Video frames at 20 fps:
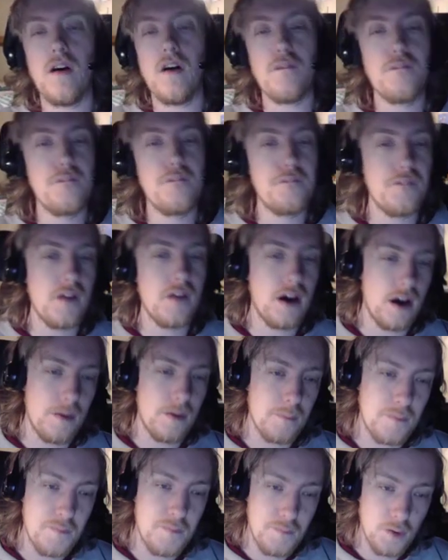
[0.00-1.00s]

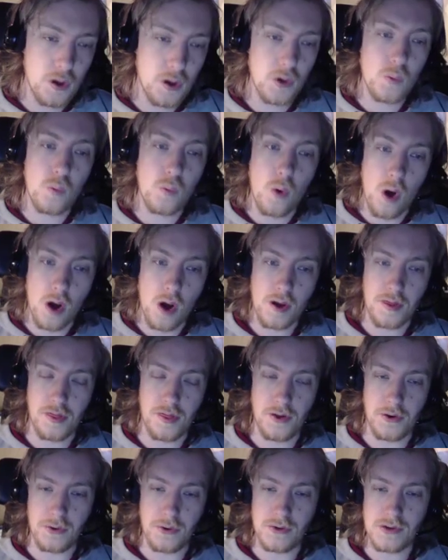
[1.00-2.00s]
full
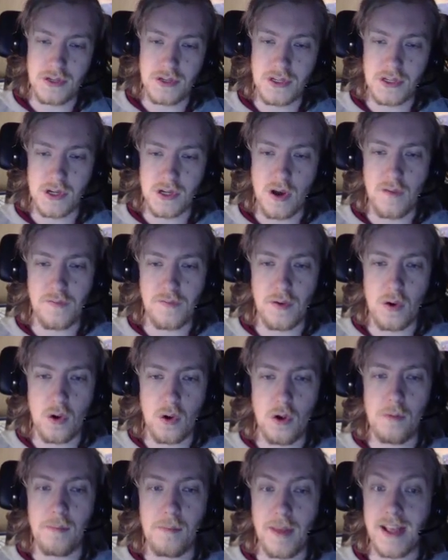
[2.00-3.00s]
walkthroughs of
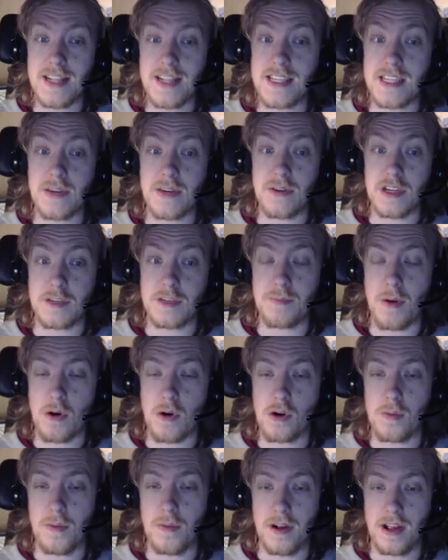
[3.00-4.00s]
all main series
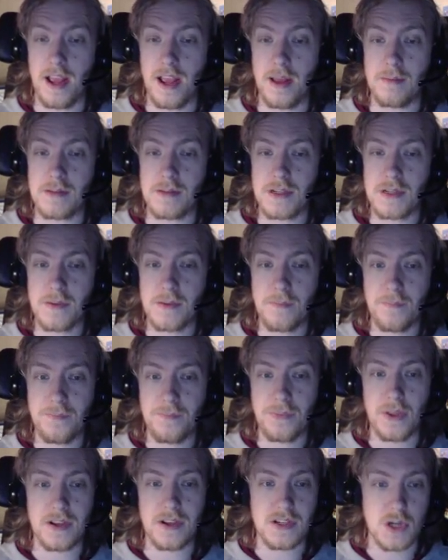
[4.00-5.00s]
Pokemon games.
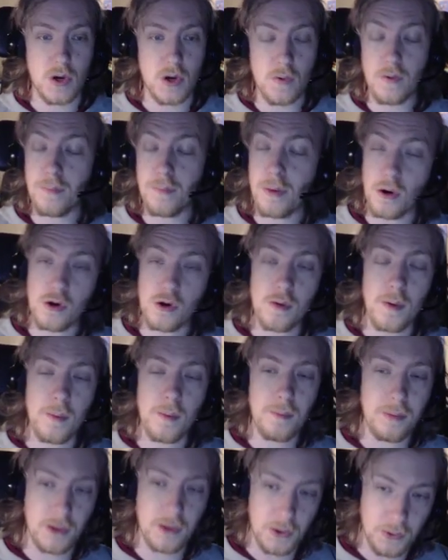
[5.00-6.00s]
I started with
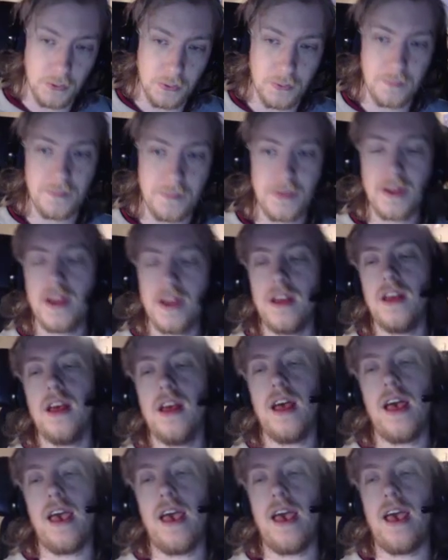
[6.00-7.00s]
Pokemon Blue,
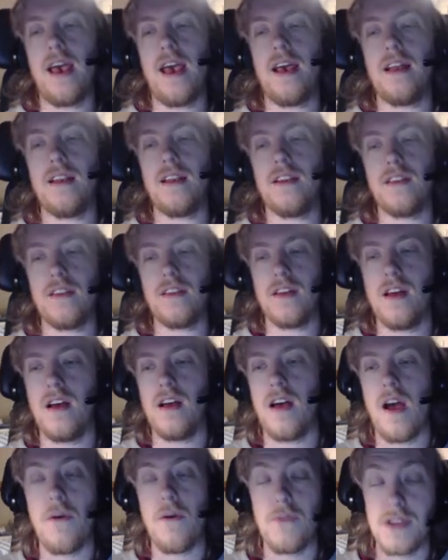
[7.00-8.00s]
and
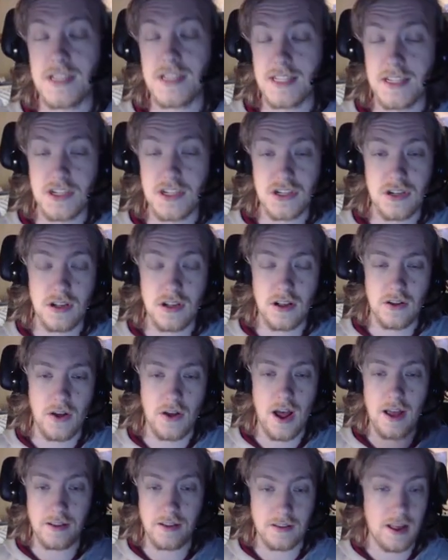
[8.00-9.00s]
I recently,
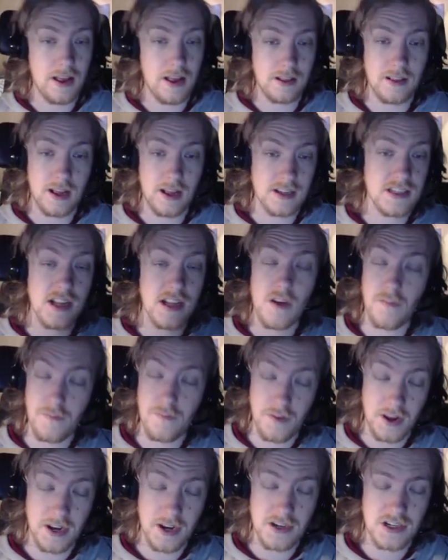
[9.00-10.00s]
and that's now
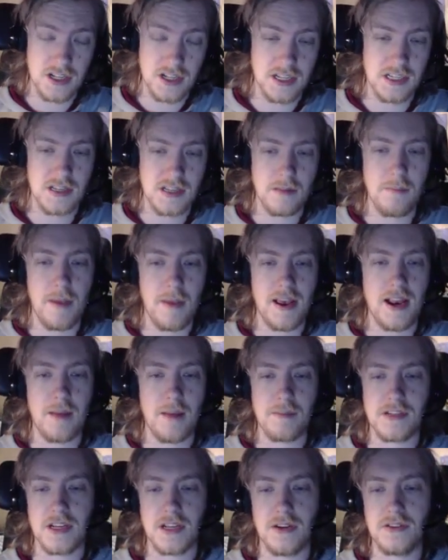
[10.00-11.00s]
finished. These are the main
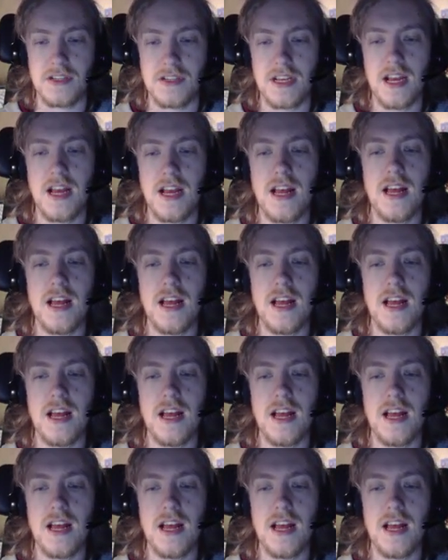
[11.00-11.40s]
episodes.